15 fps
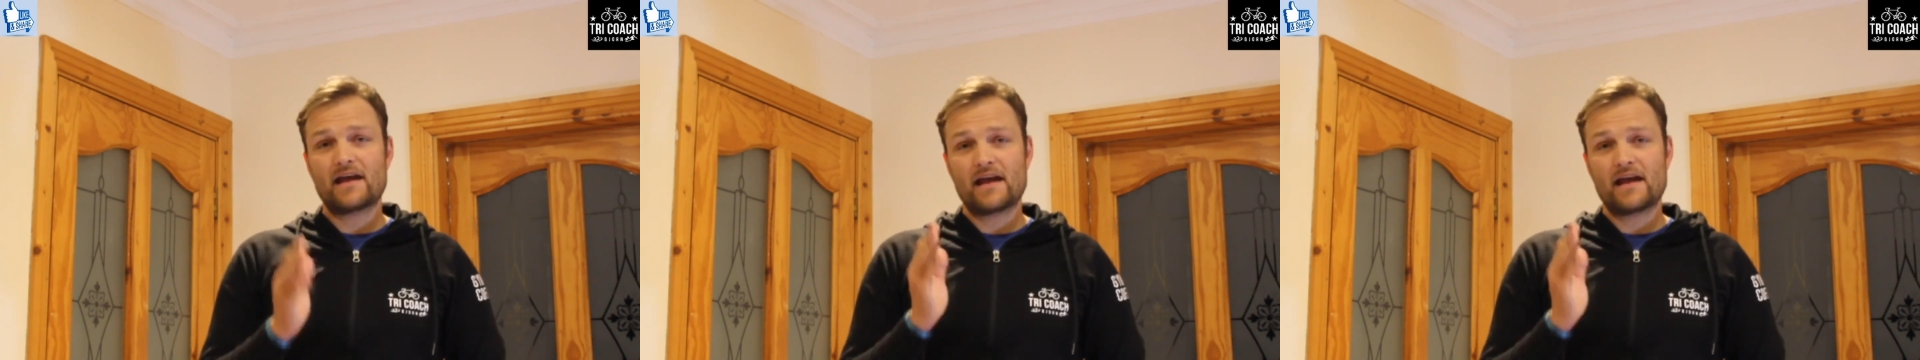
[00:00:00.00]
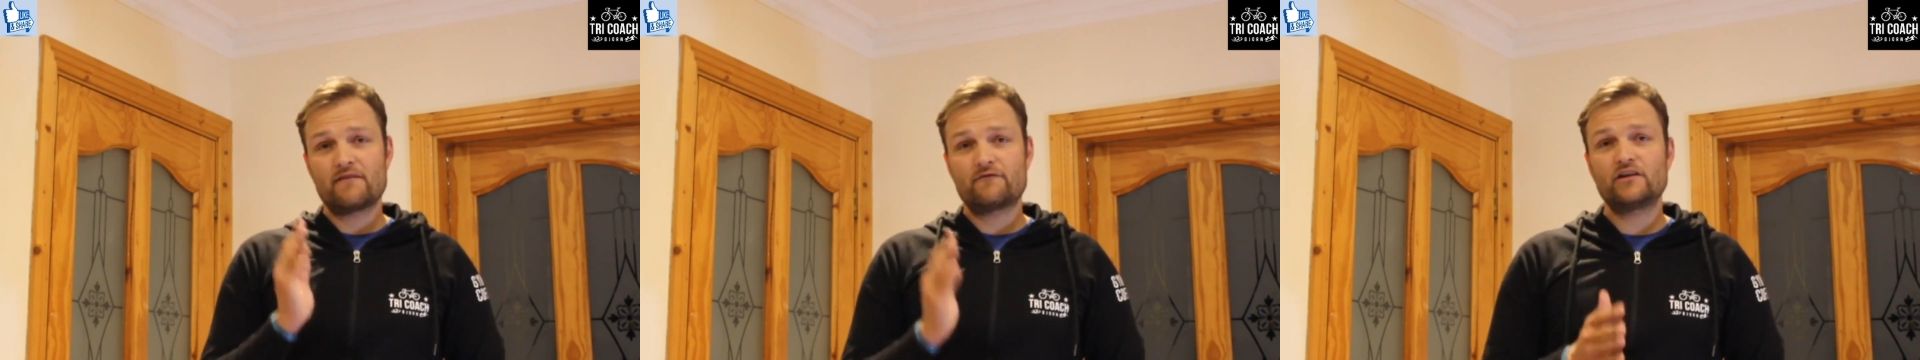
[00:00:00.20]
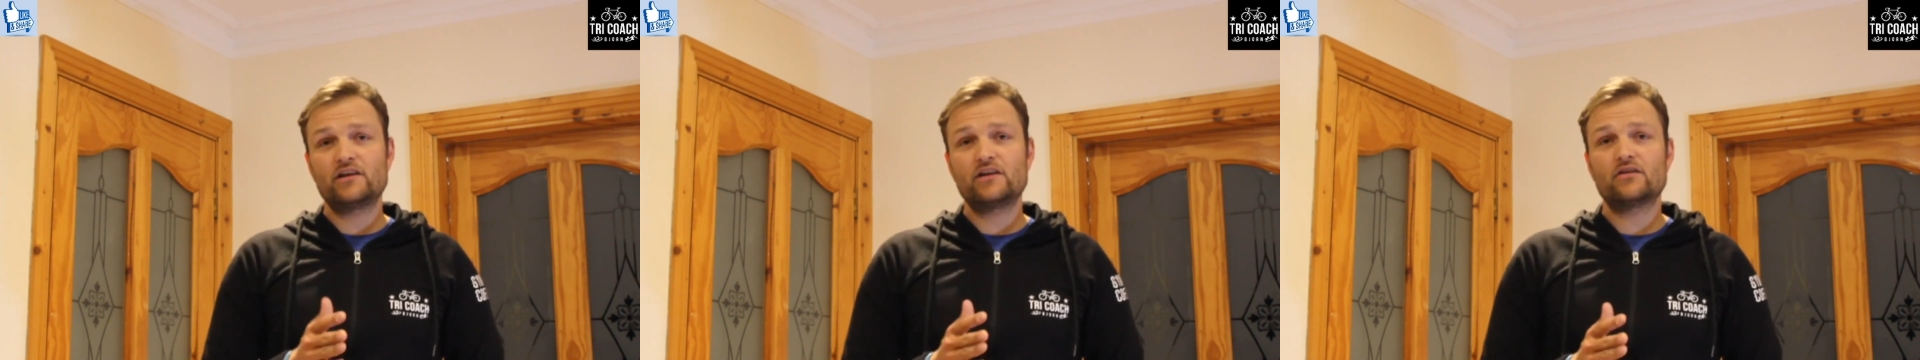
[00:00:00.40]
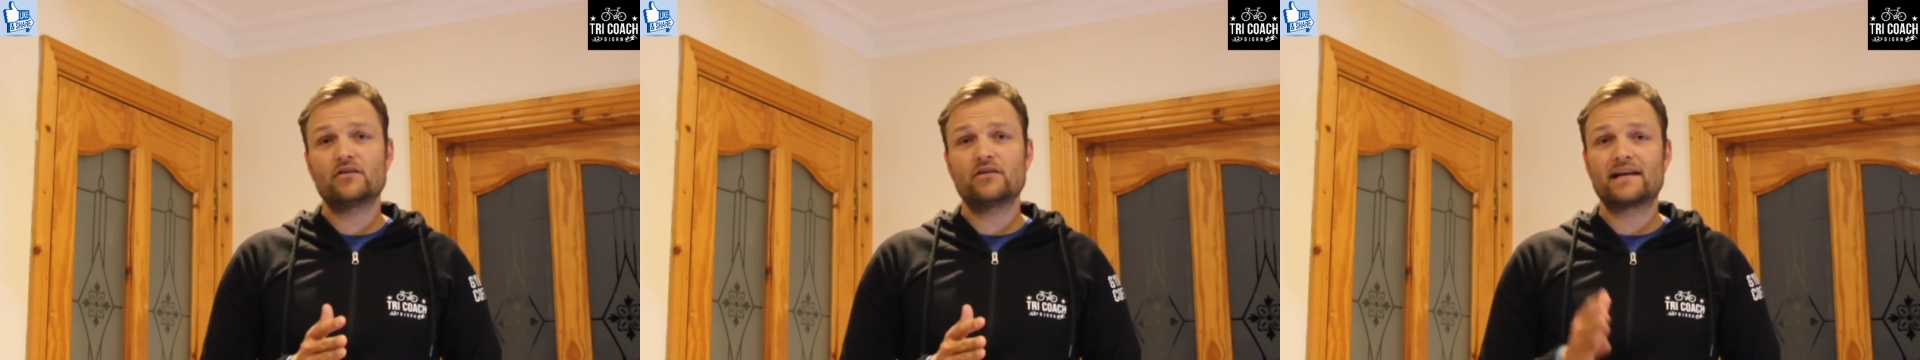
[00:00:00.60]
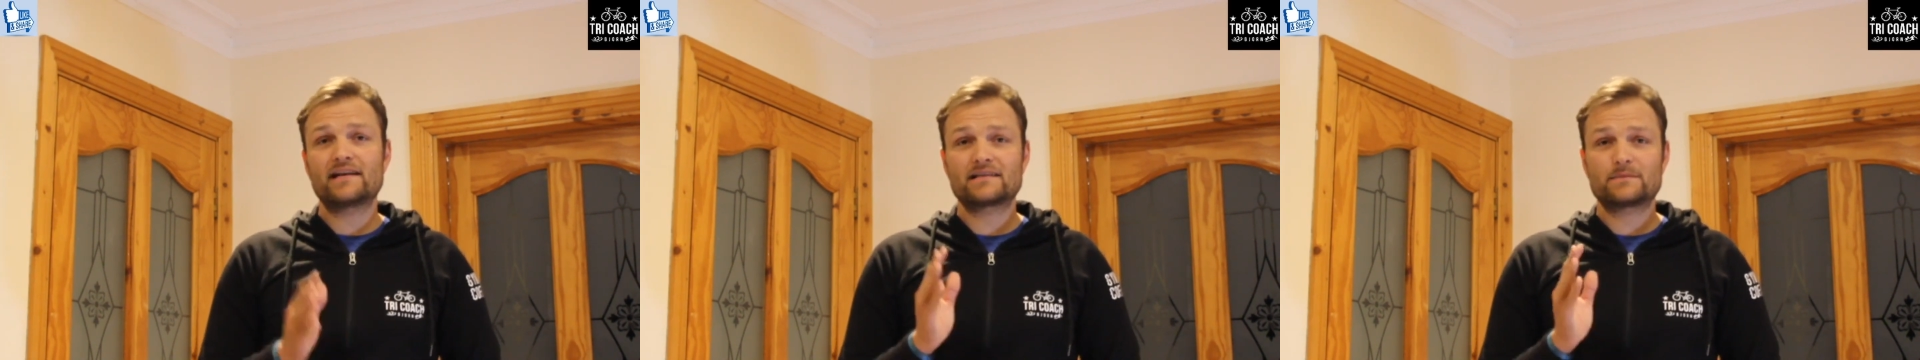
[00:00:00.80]
every year
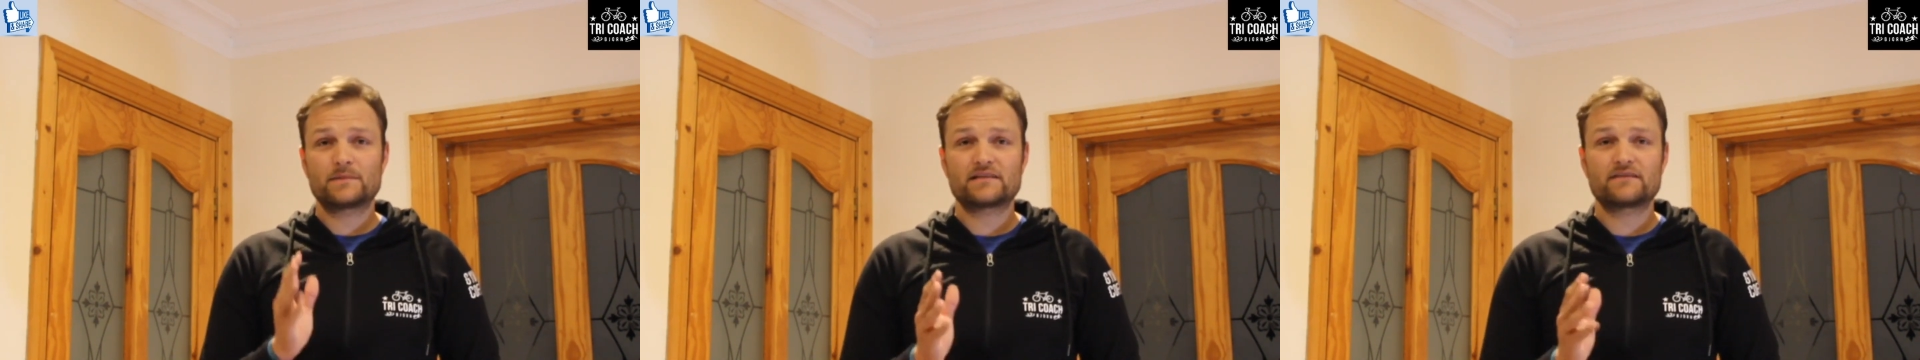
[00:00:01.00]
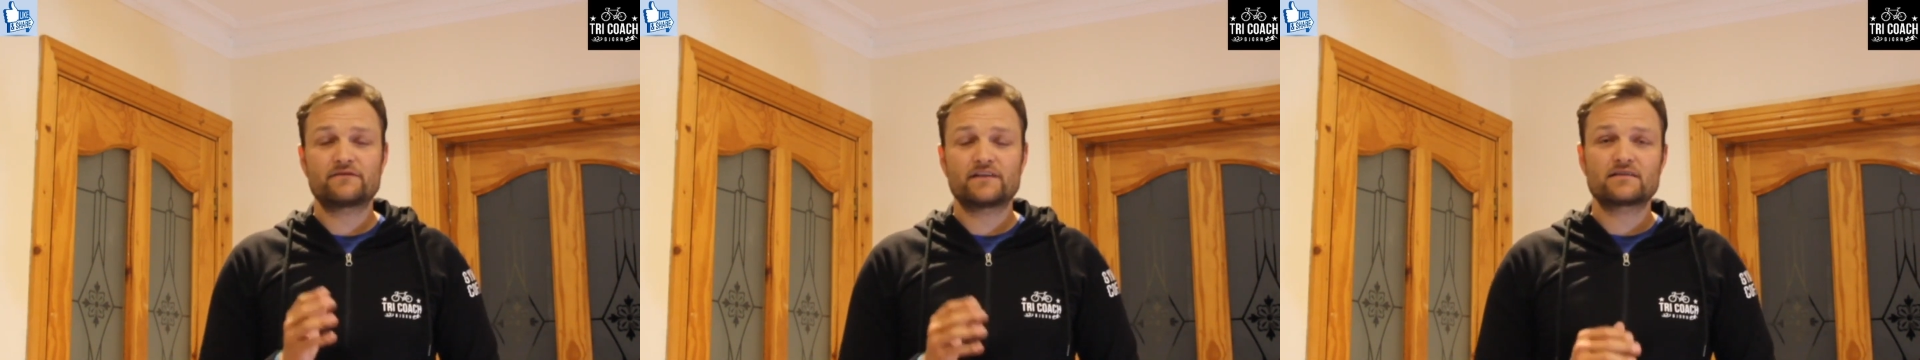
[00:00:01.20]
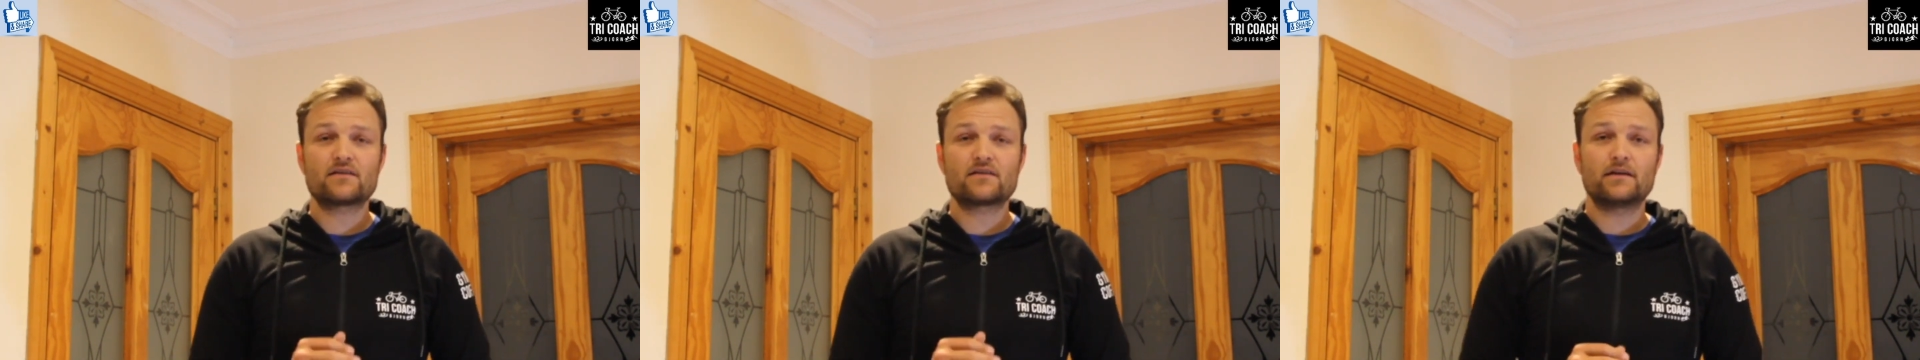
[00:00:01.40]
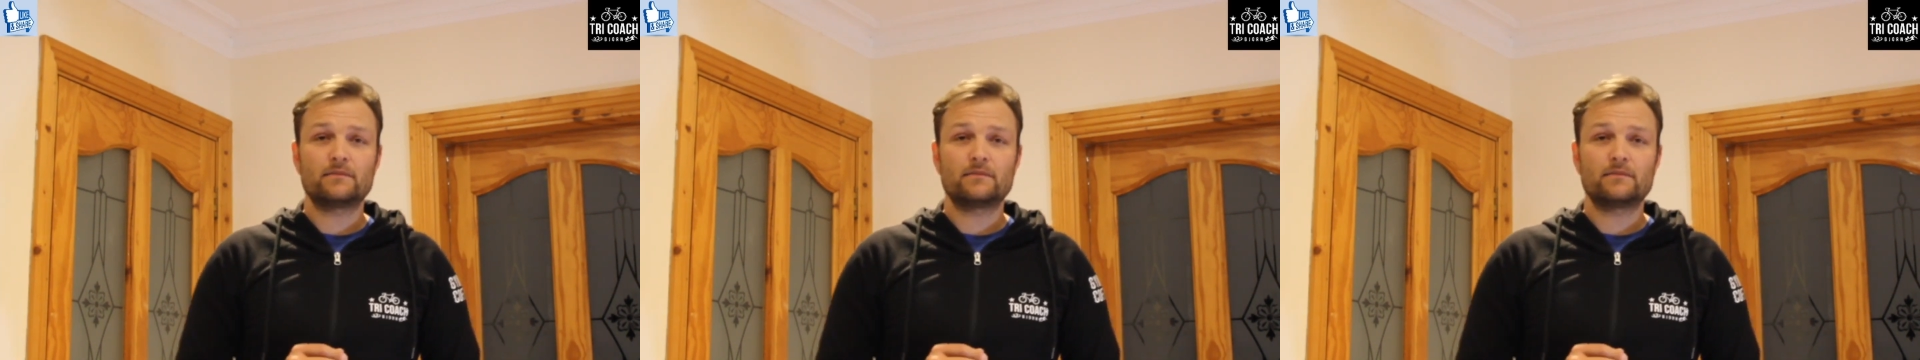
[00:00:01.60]
at a specific time.